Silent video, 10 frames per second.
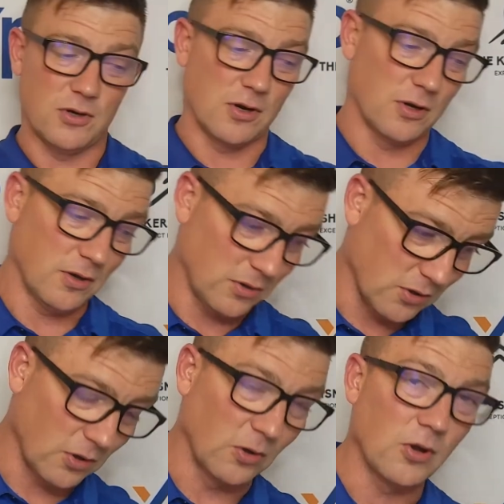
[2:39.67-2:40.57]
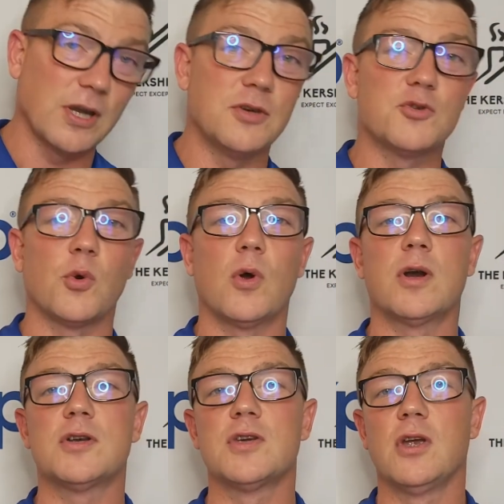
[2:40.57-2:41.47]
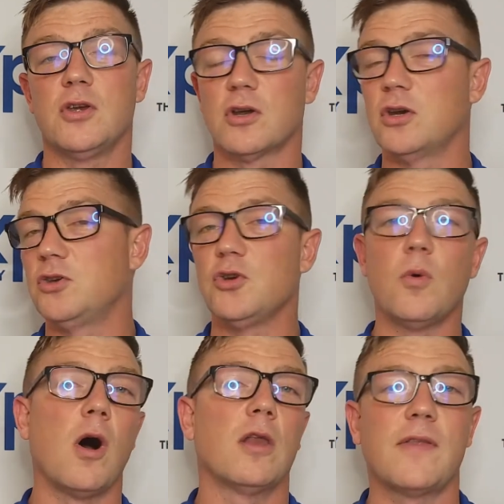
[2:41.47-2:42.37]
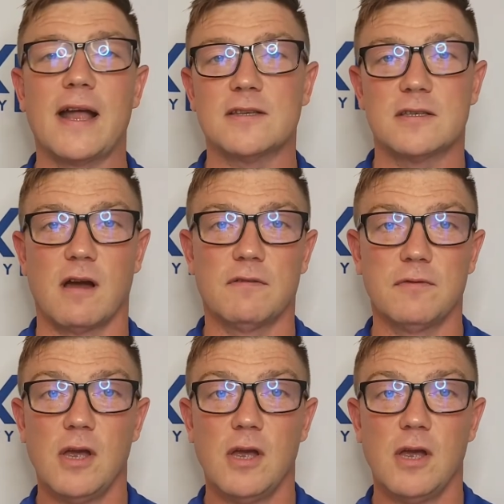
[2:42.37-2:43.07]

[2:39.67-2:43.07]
You're gonna look in drawers. You're gonna do all of that stuff